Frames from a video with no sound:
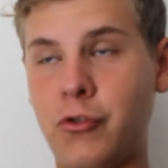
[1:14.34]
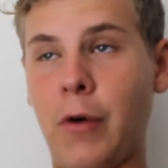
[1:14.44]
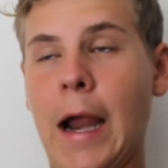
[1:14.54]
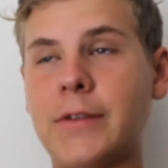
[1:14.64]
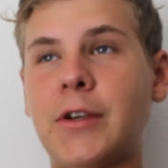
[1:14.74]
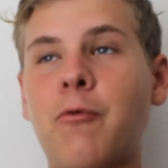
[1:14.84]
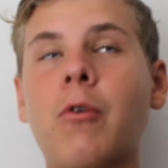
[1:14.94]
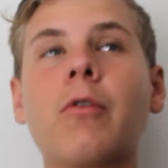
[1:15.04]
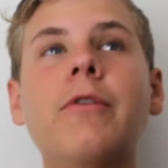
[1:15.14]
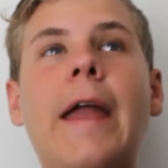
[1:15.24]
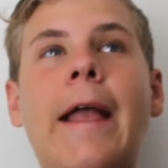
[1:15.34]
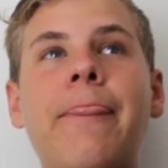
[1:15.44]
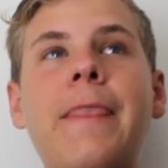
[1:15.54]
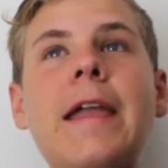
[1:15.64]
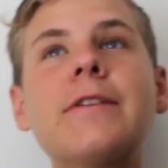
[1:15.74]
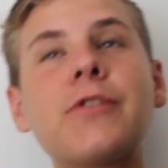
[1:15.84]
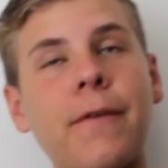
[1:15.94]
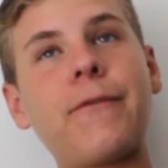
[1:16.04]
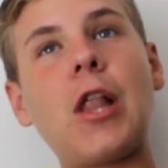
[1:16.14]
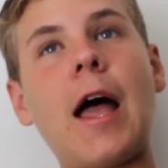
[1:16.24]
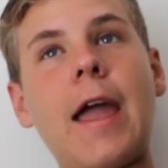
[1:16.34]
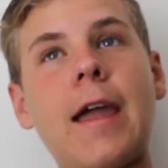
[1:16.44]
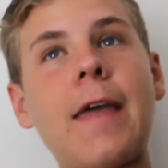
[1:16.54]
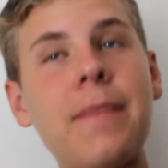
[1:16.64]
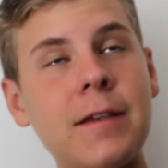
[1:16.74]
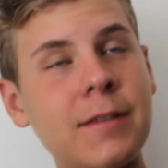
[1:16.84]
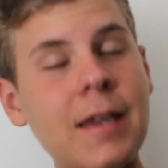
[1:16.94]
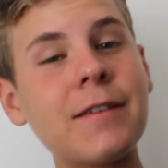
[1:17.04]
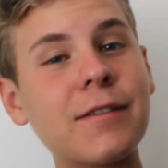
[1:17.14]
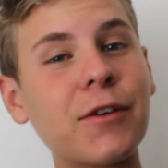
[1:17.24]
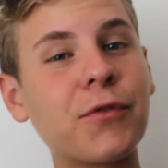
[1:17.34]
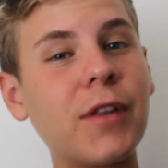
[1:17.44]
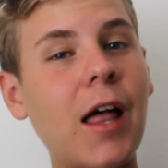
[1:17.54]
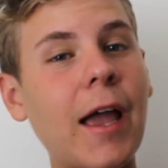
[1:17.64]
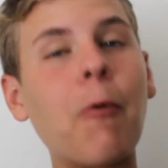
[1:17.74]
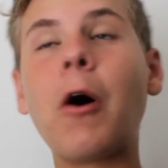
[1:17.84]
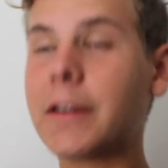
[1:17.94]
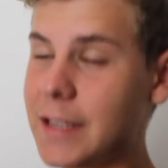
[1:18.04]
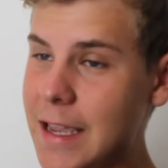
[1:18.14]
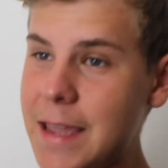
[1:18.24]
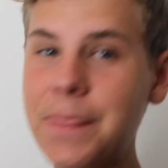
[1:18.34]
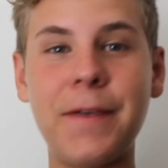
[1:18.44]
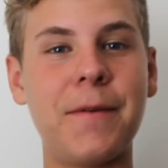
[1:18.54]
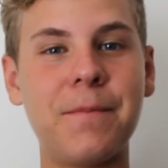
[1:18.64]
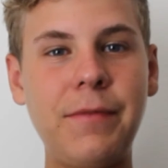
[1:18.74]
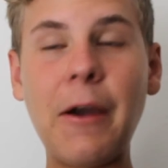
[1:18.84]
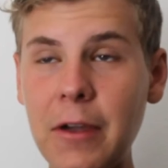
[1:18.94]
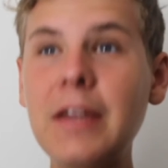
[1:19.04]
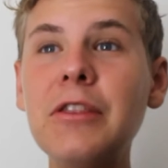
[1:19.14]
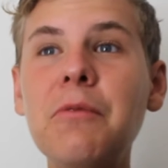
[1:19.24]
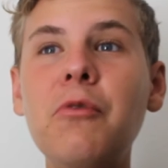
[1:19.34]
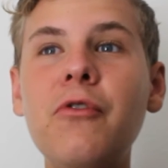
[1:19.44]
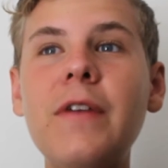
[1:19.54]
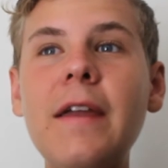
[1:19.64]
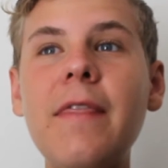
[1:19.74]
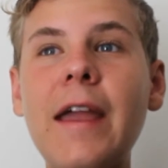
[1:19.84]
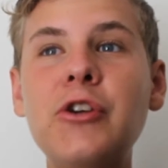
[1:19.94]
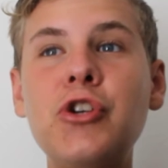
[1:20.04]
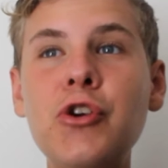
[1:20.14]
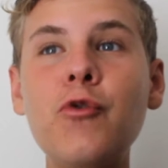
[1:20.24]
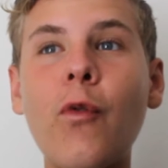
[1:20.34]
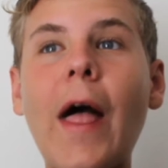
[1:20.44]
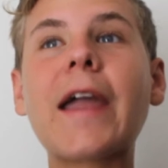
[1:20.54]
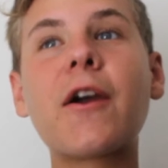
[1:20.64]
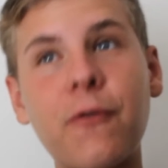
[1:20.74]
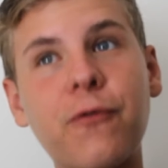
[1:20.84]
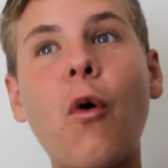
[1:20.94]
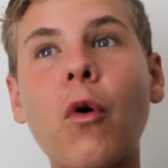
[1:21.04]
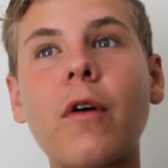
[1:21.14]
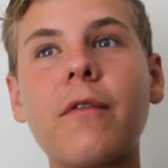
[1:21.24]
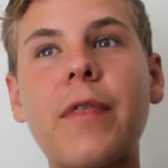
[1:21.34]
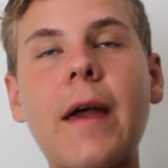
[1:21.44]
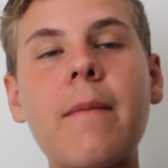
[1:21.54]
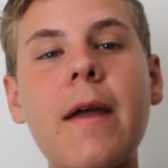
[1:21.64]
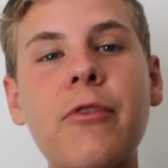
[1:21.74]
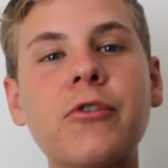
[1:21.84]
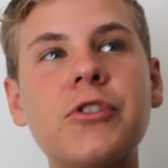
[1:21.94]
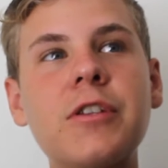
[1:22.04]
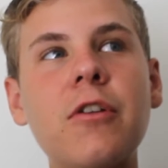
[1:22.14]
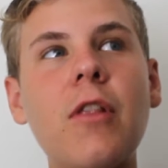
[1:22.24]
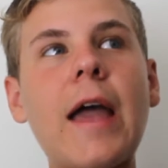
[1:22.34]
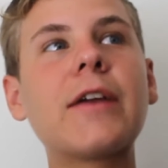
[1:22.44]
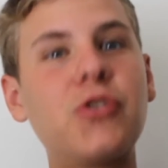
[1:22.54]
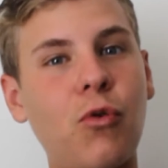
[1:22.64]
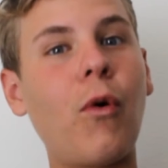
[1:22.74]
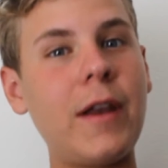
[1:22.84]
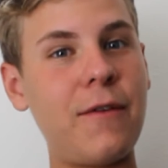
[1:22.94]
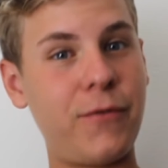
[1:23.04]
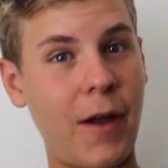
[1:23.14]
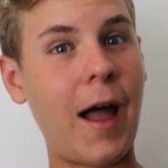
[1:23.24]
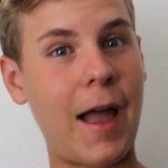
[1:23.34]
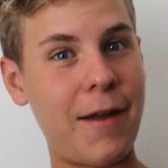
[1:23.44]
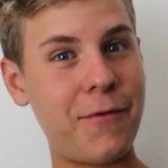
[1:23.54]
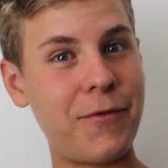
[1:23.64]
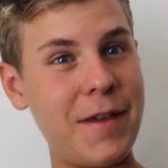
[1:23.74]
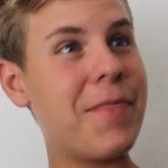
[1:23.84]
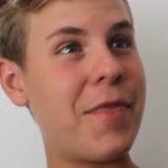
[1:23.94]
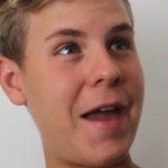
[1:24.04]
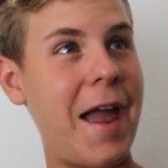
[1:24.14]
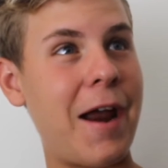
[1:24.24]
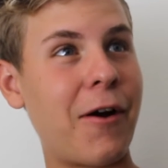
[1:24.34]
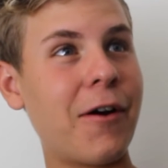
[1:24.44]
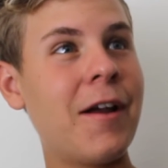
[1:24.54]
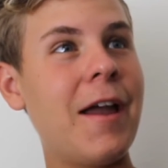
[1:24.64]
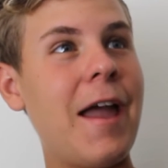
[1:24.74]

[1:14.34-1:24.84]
Jurassic World and things are flying, and these things that are flying want to eat them. Now in the movie, they shoot like 4 of them, and there's still like 25 in the air.